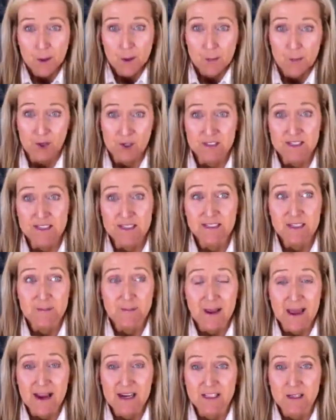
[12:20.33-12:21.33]
Purses and
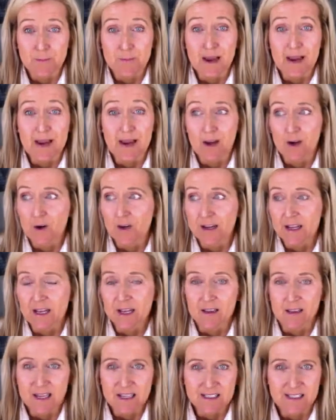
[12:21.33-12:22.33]
bags in my area,
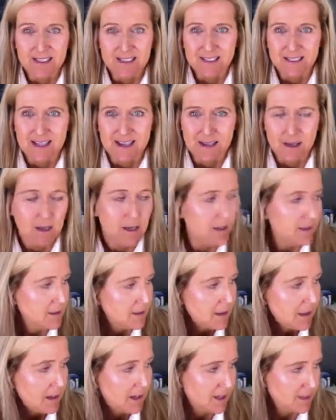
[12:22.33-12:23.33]
unless it's like
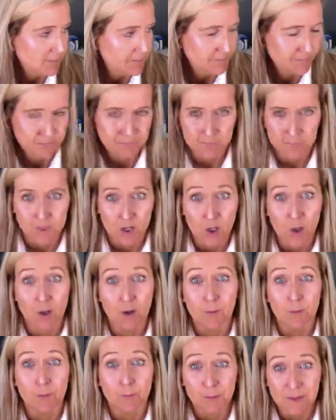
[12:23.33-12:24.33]
a
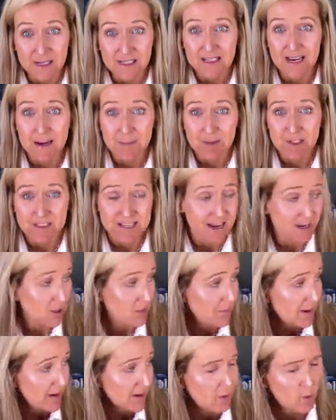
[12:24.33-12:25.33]
big-time designer
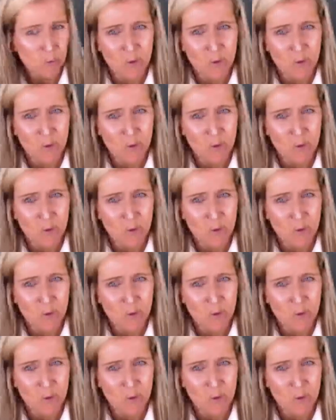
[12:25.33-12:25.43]
bag.